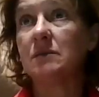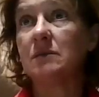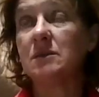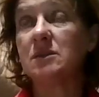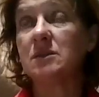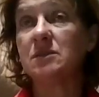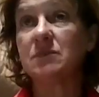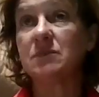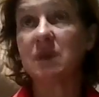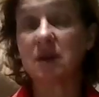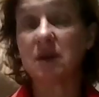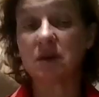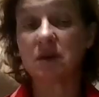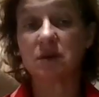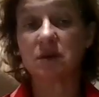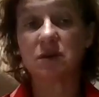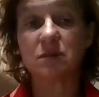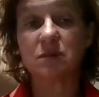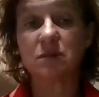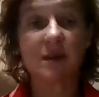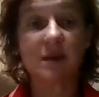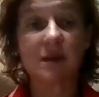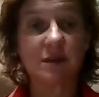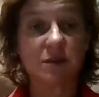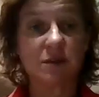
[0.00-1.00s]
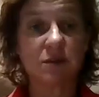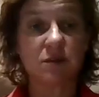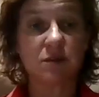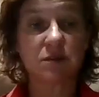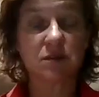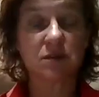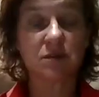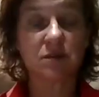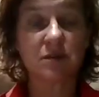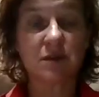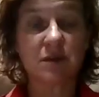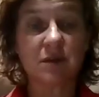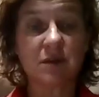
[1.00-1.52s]
smears,
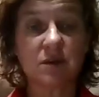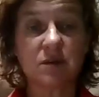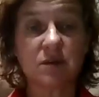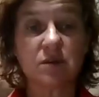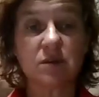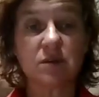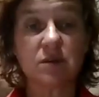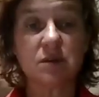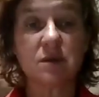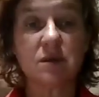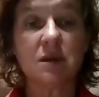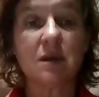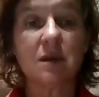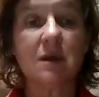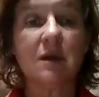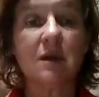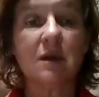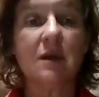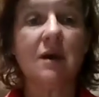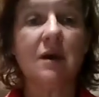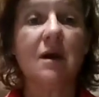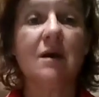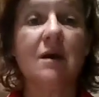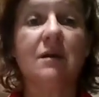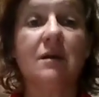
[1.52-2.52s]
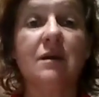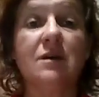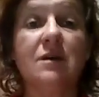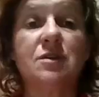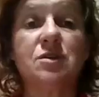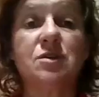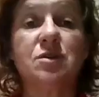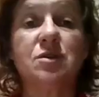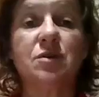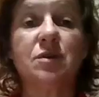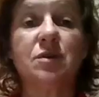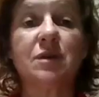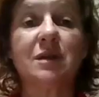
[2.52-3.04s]
bacterial smears,
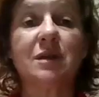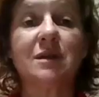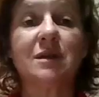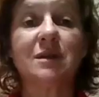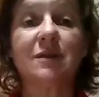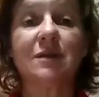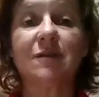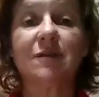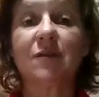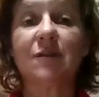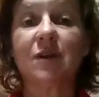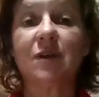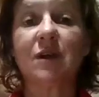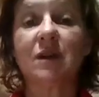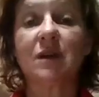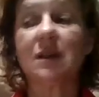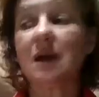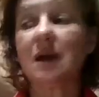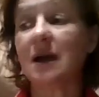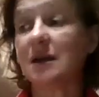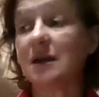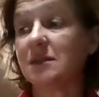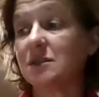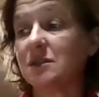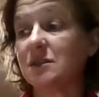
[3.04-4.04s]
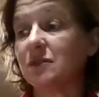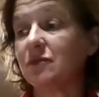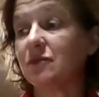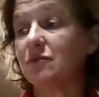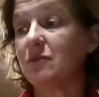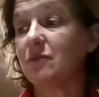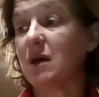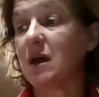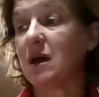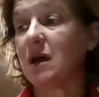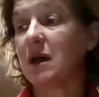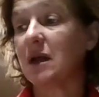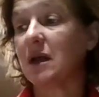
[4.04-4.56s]
unless you're in a different class of
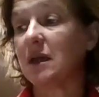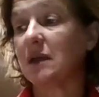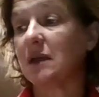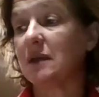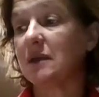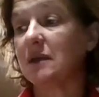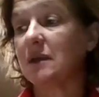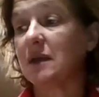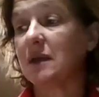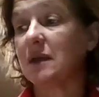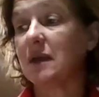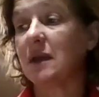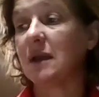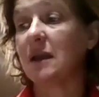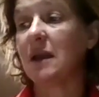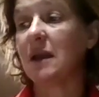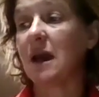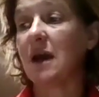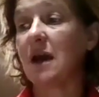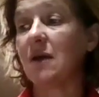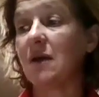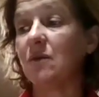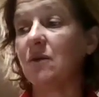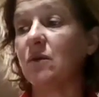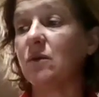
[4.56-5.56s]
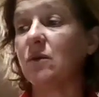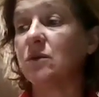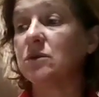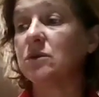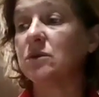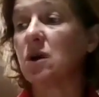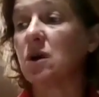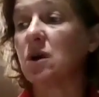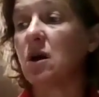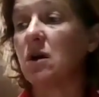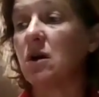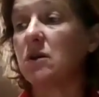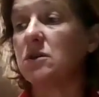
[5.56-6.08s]
mine, and I will
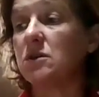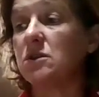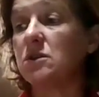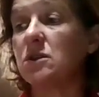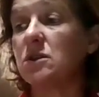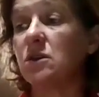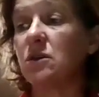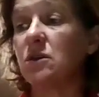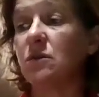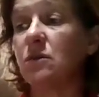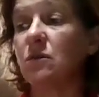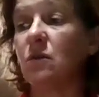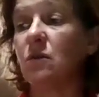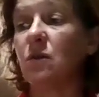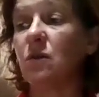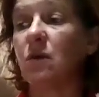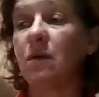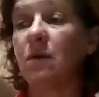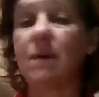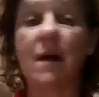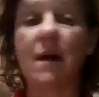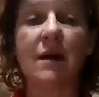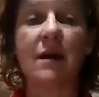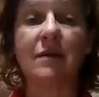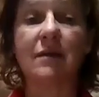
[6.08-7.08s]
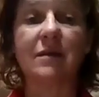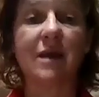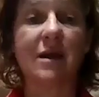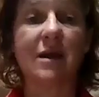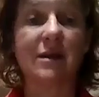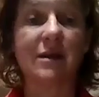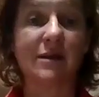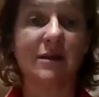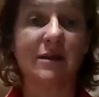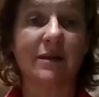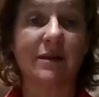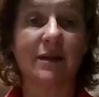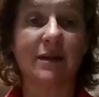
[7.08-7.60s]
talk to you more about
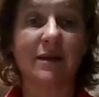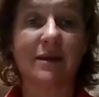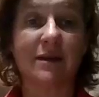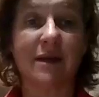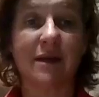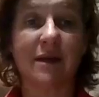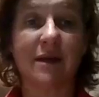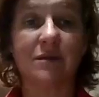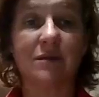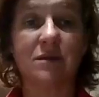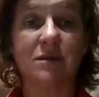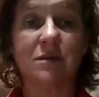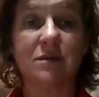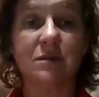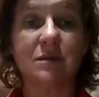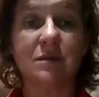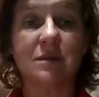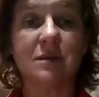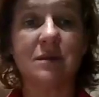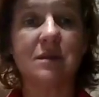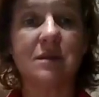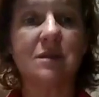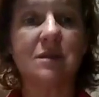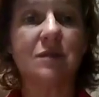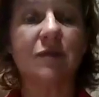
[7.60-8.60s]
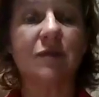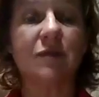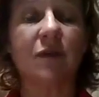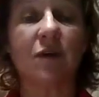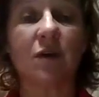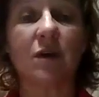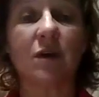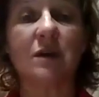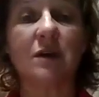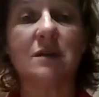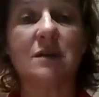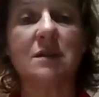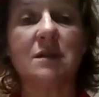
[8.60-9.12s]
that in the announcements as
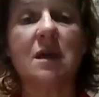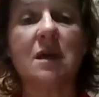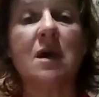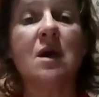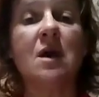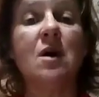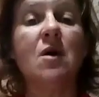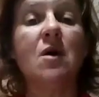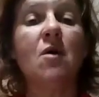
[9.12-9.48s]
far as